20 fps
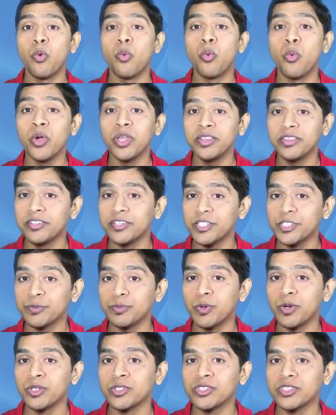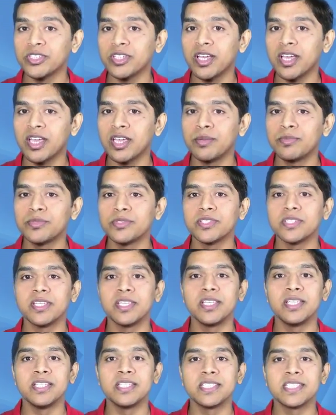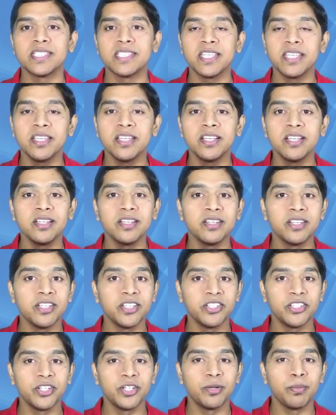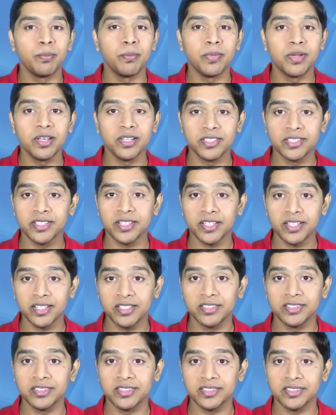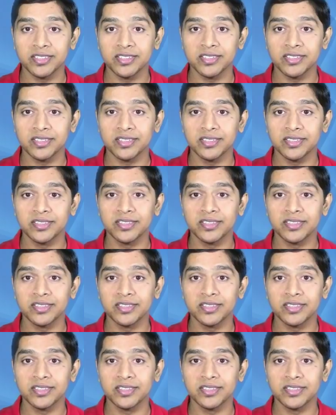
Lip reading: with response times in single-digit milliseconds.